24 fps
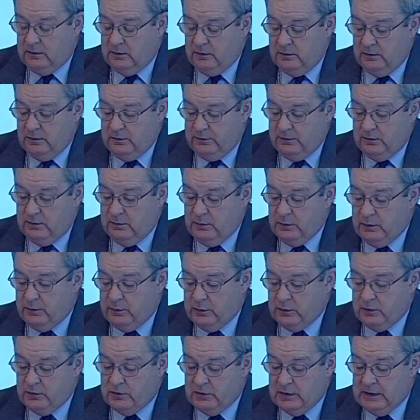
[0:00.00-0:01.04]
also more
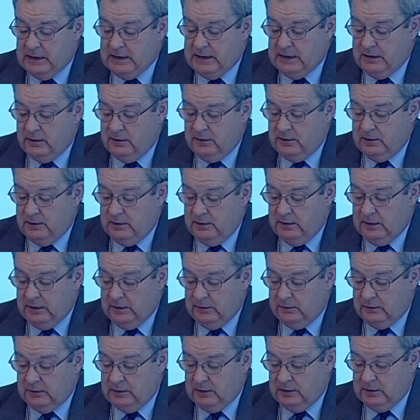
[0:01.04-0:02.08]
broadly on learning
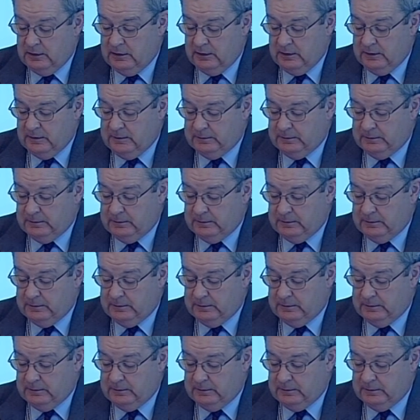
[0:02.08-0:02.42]
to learn.